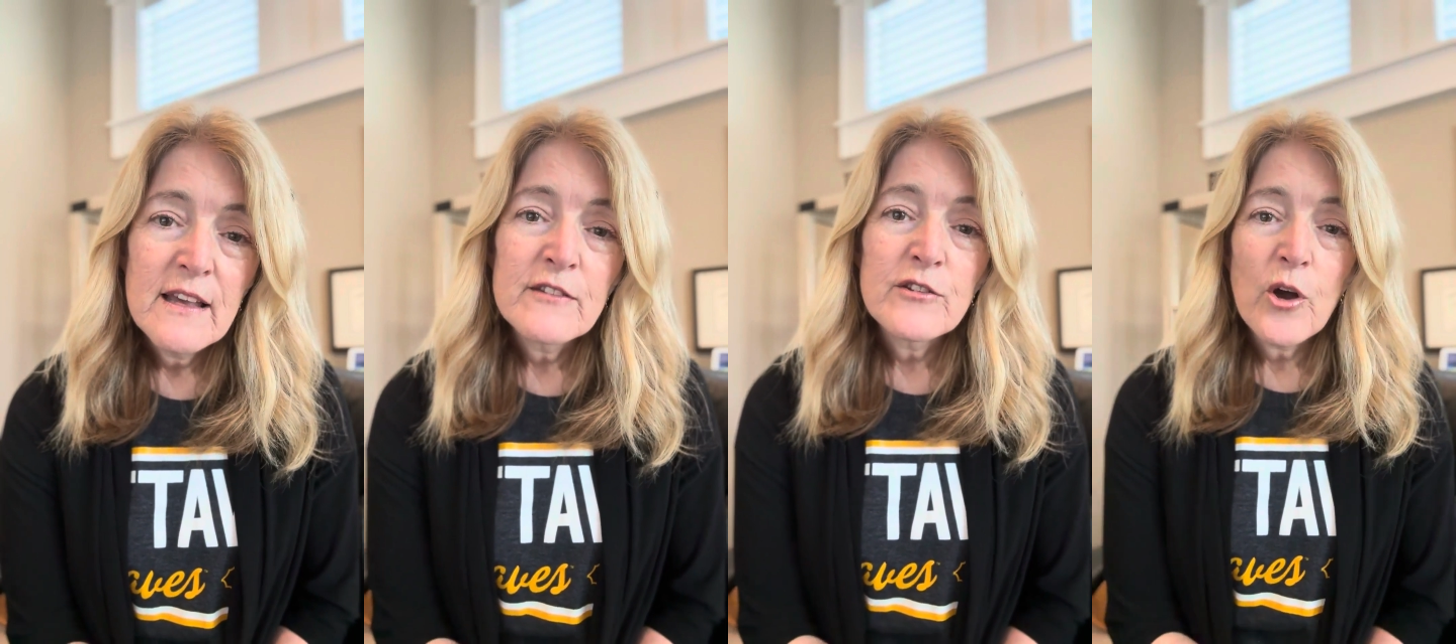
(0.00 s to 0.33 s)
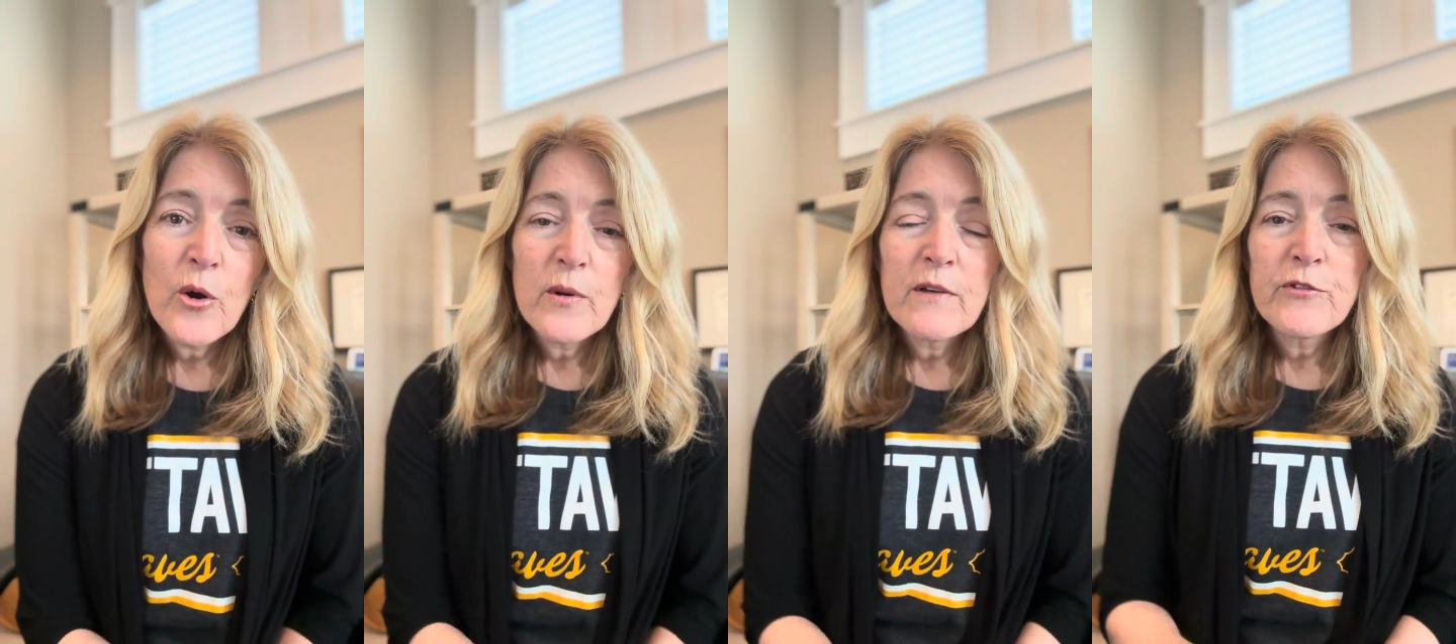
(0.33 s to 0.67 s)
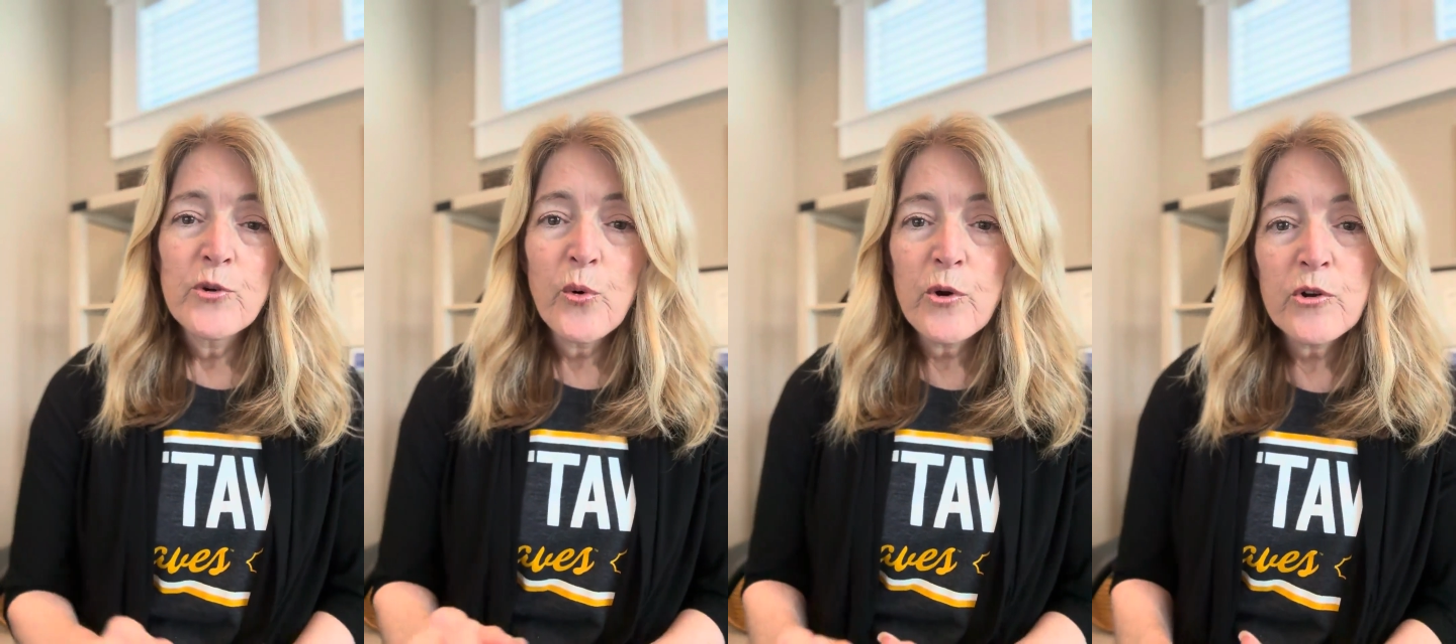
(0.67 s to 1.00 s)
So if
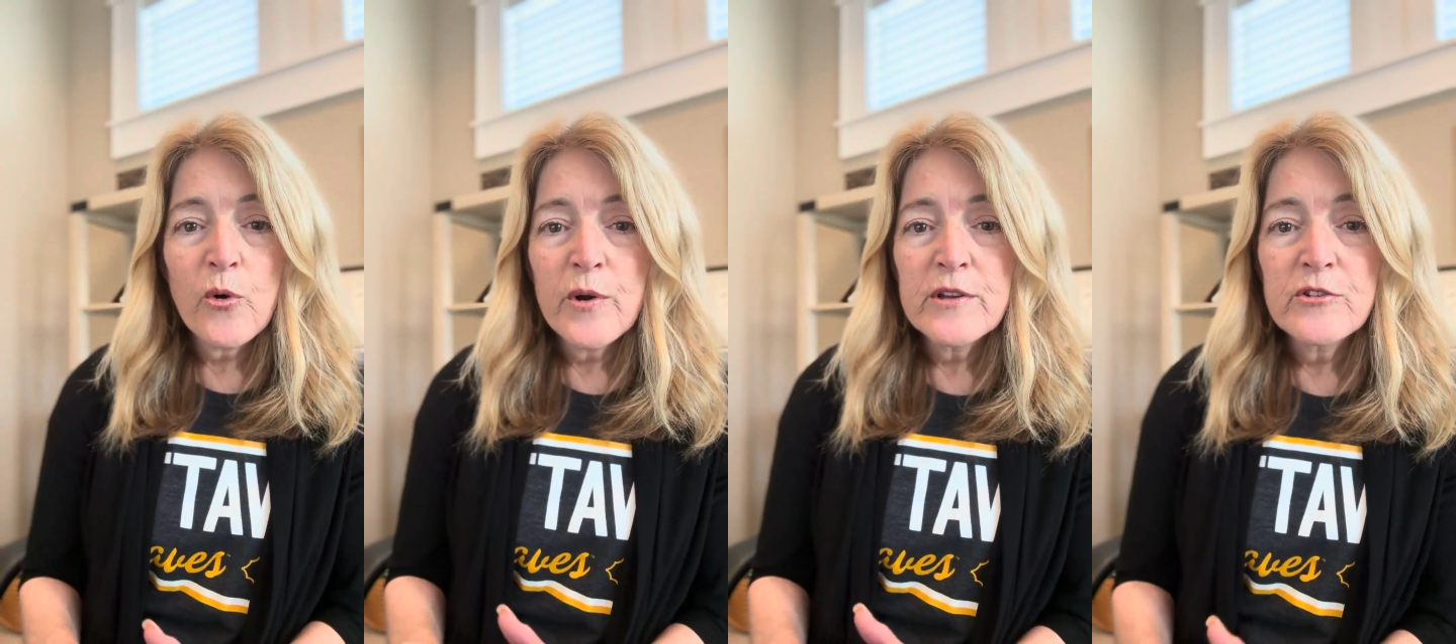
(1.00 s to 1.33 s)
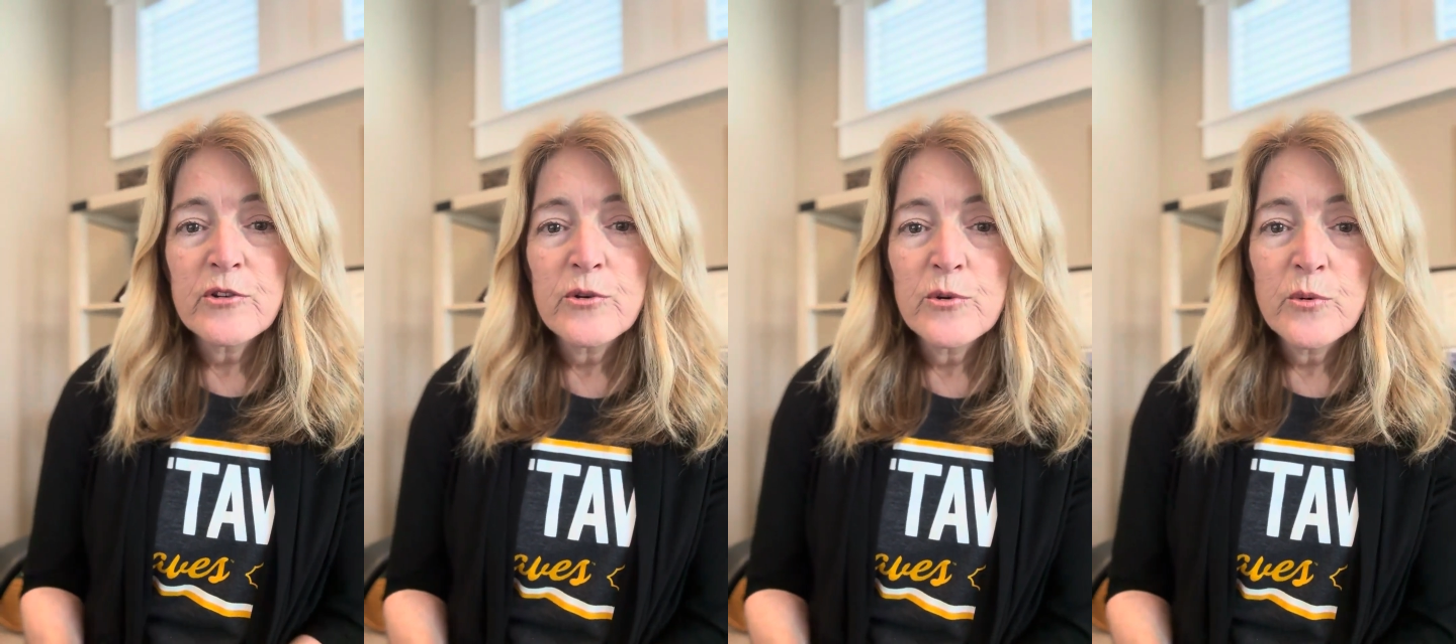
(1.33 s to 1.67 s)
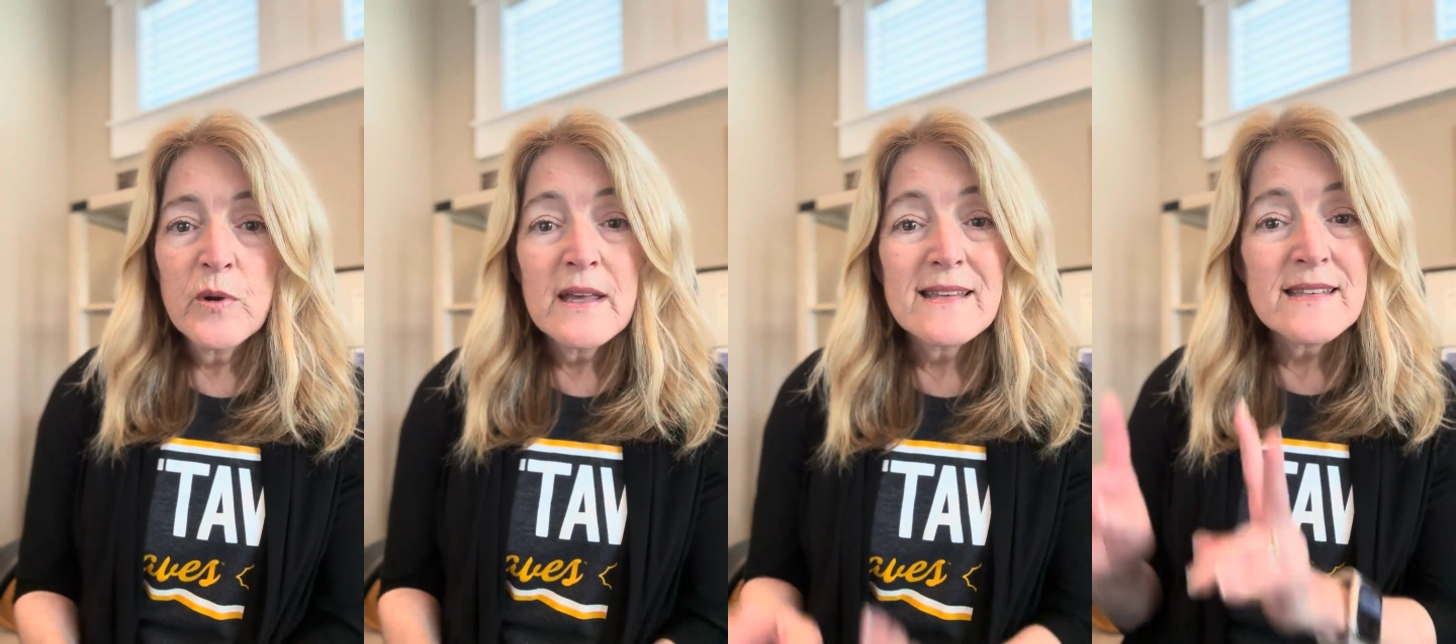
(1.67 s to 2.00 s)
you're going
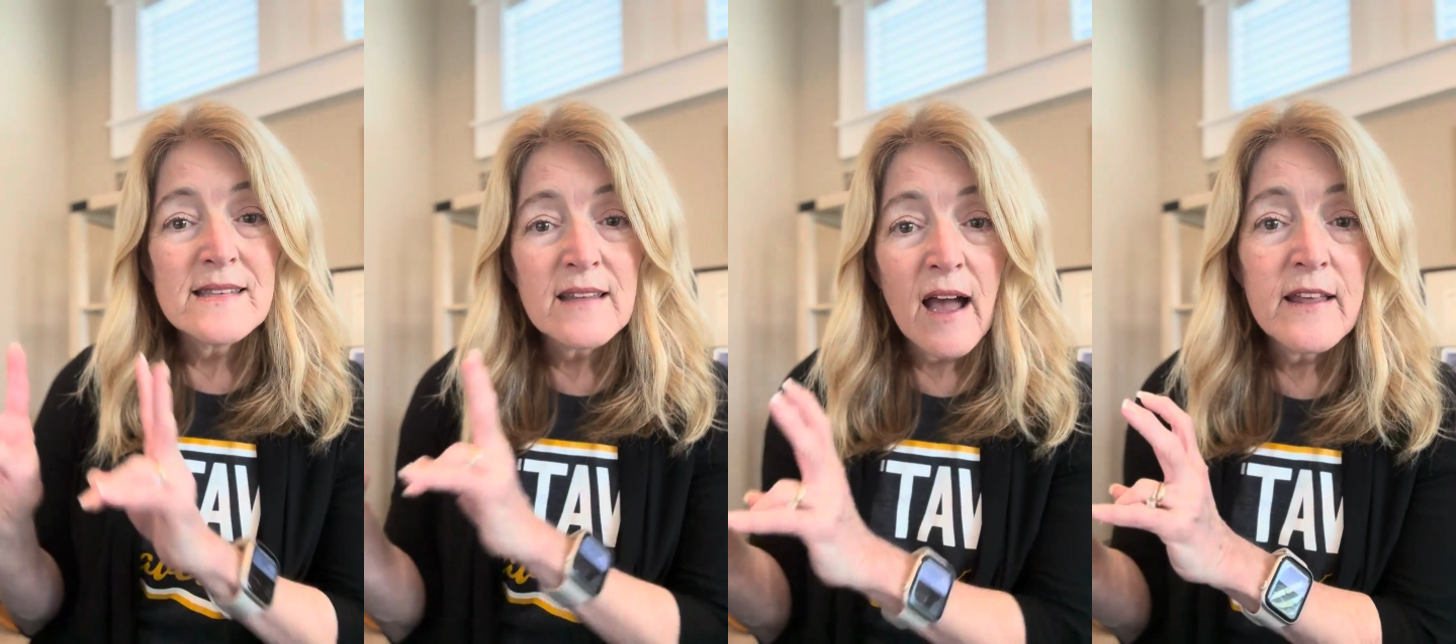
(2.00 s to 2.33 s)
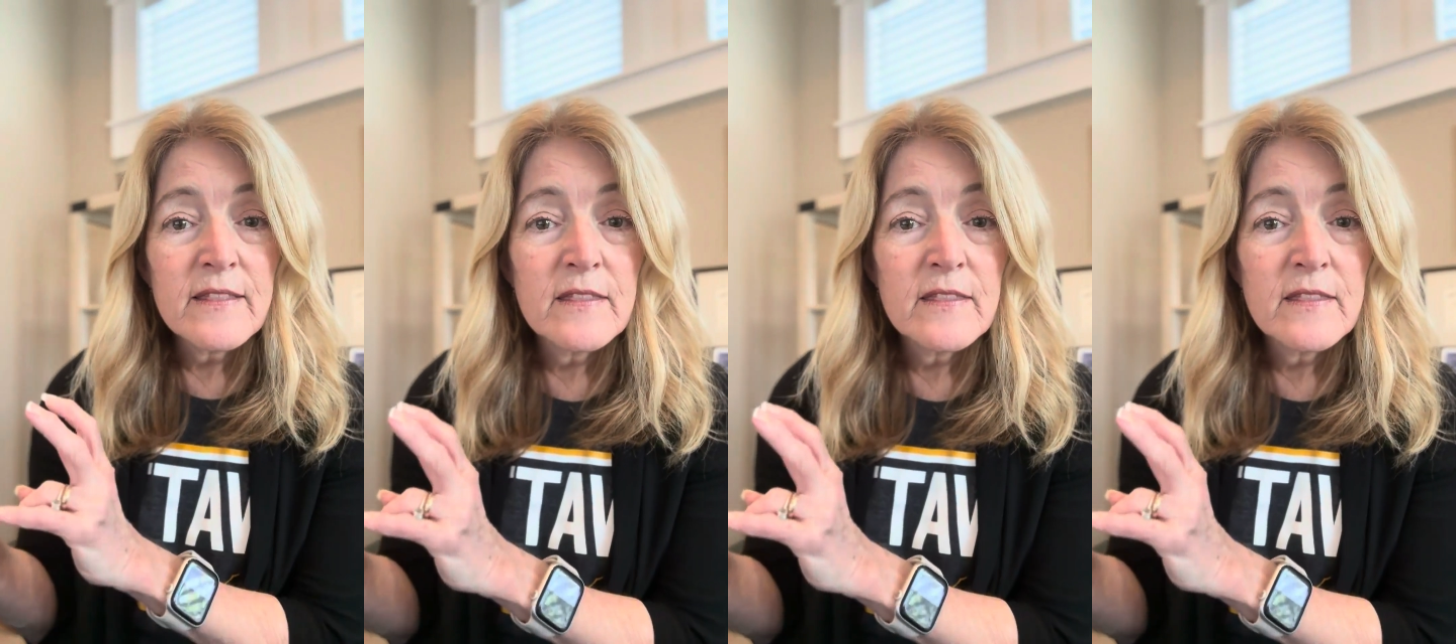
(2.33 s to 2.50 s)
to cite,